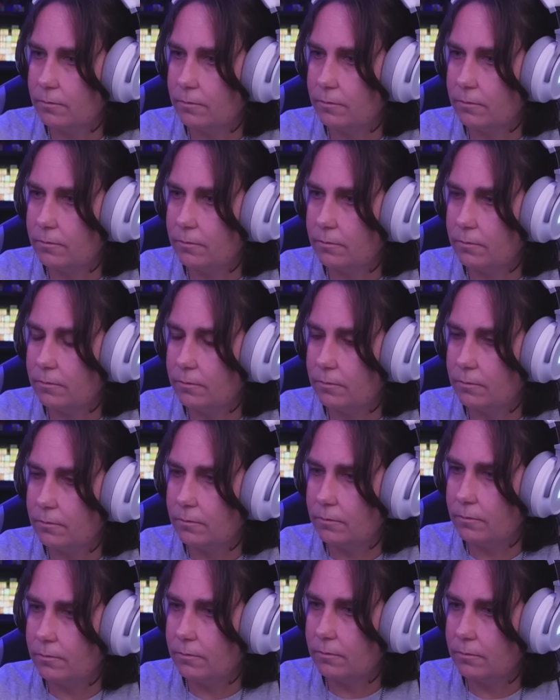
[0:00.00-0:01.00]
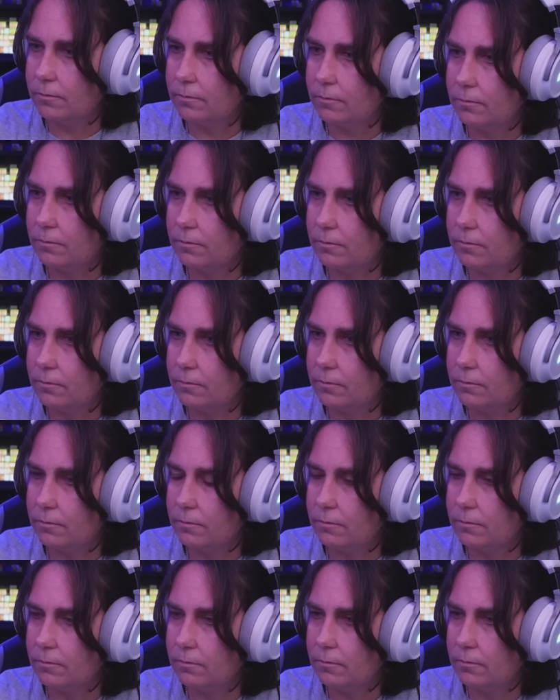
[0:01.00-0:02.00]

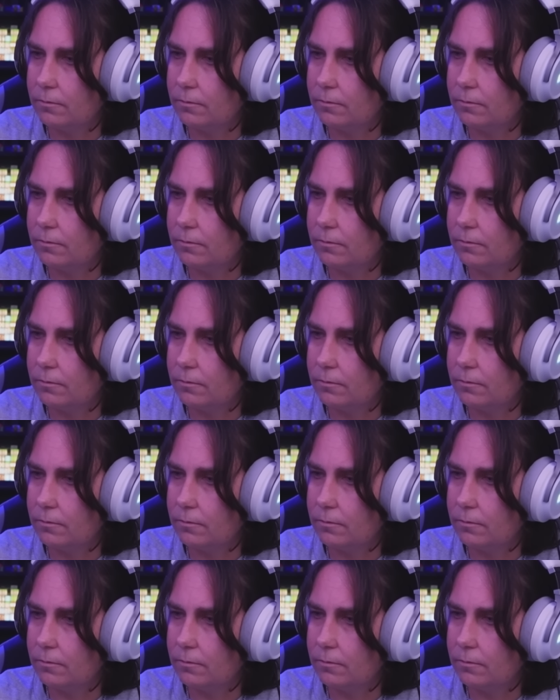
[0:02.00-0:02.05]
(not speaking)